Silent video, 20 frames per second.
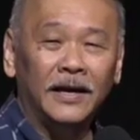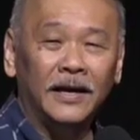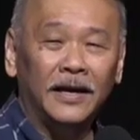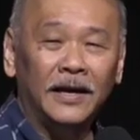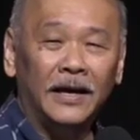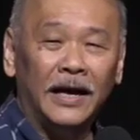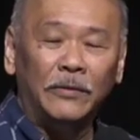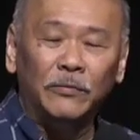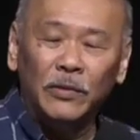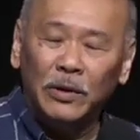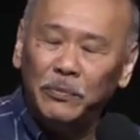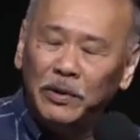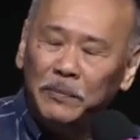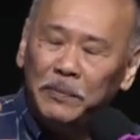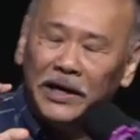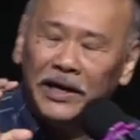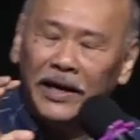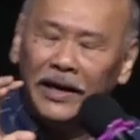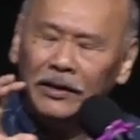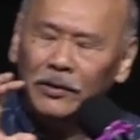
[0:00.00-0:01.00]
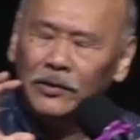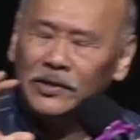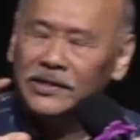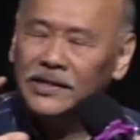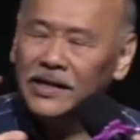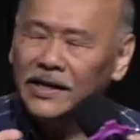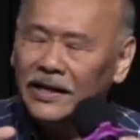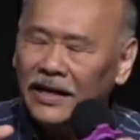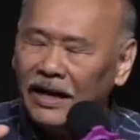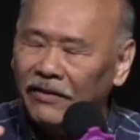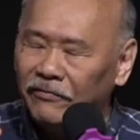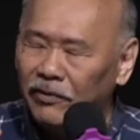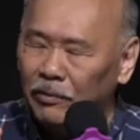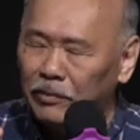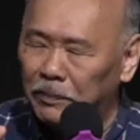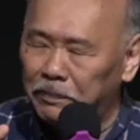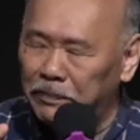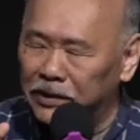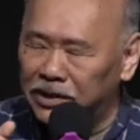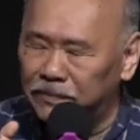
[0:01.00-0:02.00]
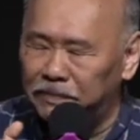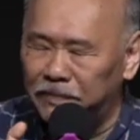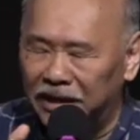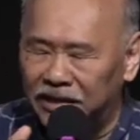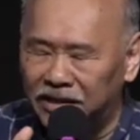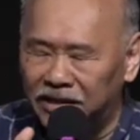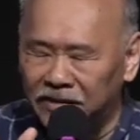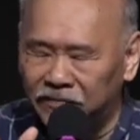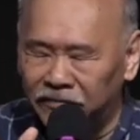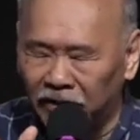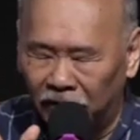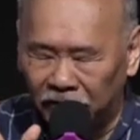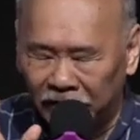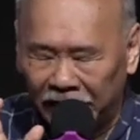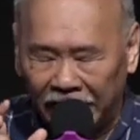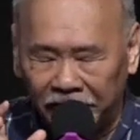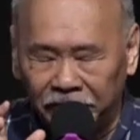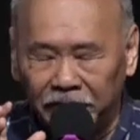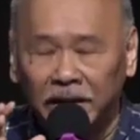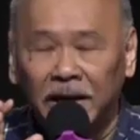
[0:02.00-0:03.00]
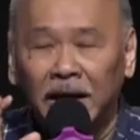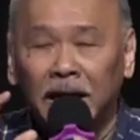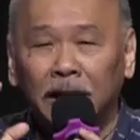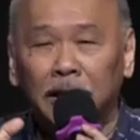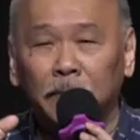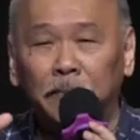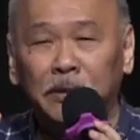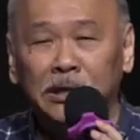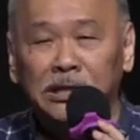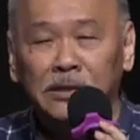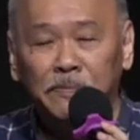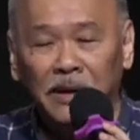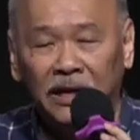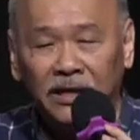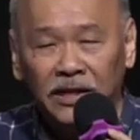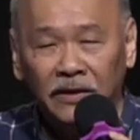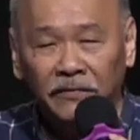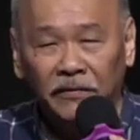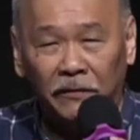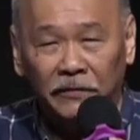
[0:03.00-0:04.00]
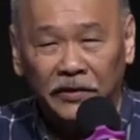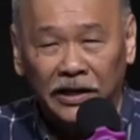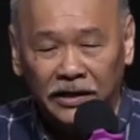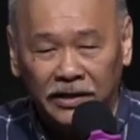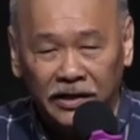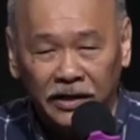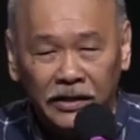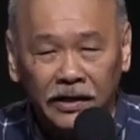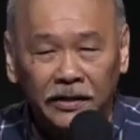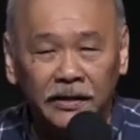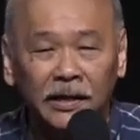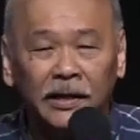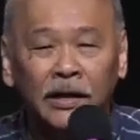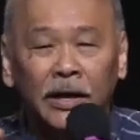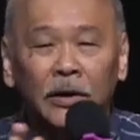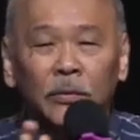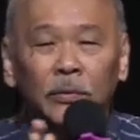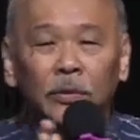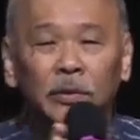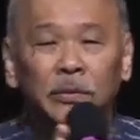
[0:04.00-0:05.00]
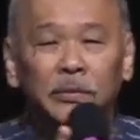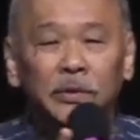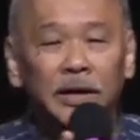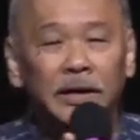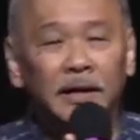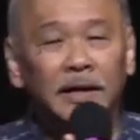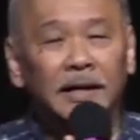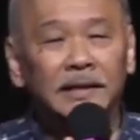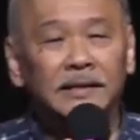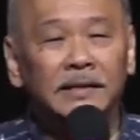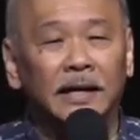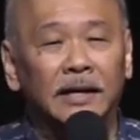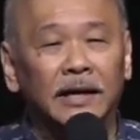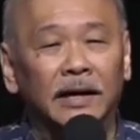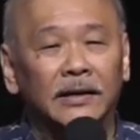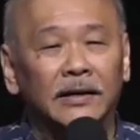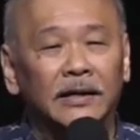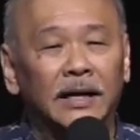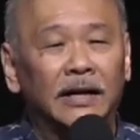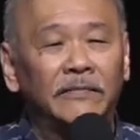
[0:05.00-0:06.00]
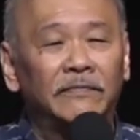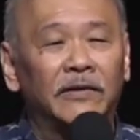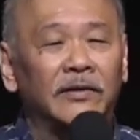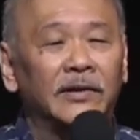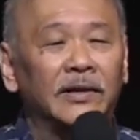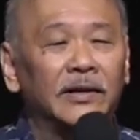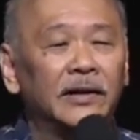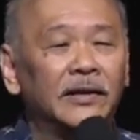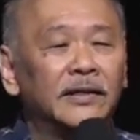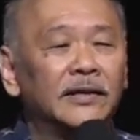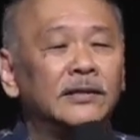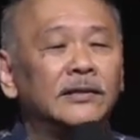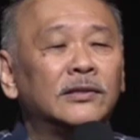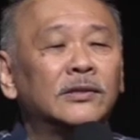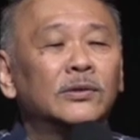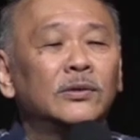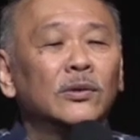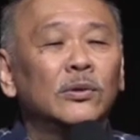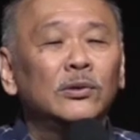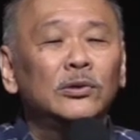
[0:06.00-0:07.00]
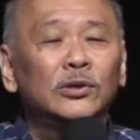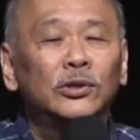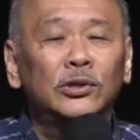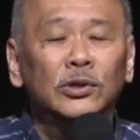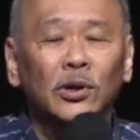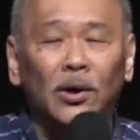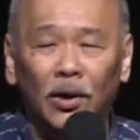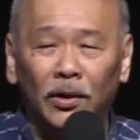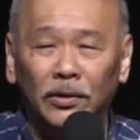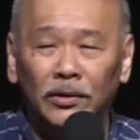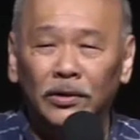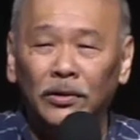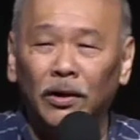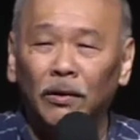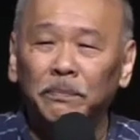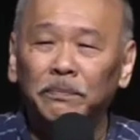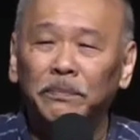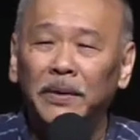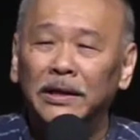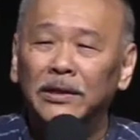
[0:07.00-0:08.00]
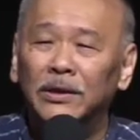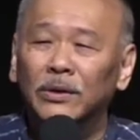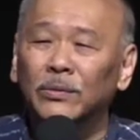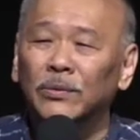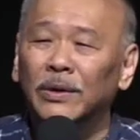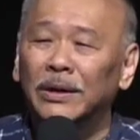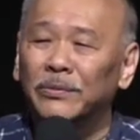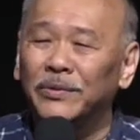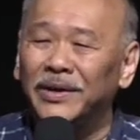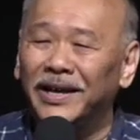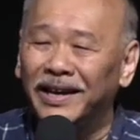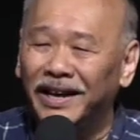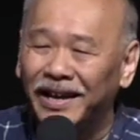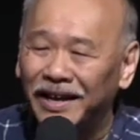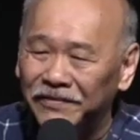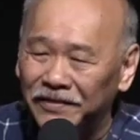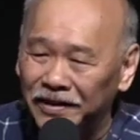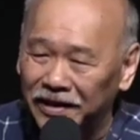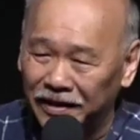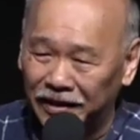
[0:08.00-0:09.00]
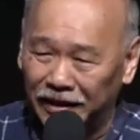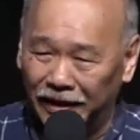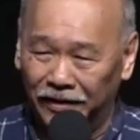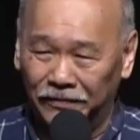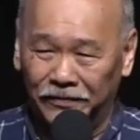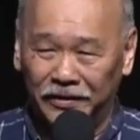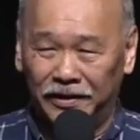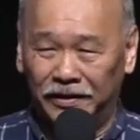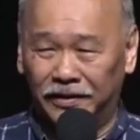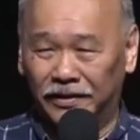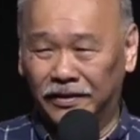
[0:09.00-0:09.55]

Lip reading: And when we begin to see life from the perspective of heaven, the perspective of eternity, we'll realize that our life on earth is so short compared to what we have in heaven.